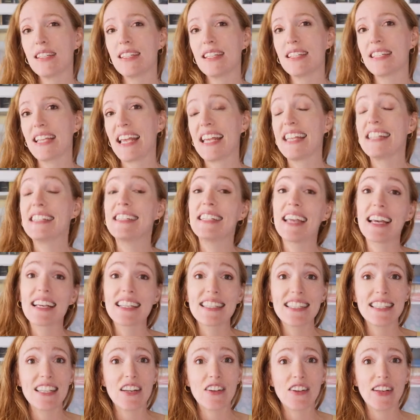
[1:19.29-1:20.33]
is a
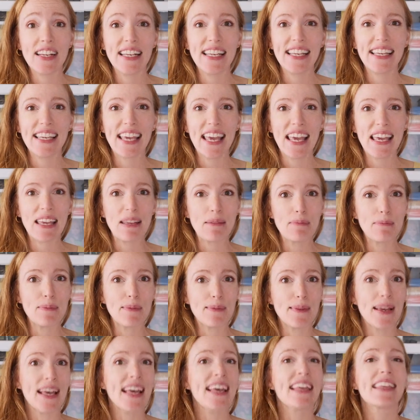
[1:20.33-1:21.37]
dexterity game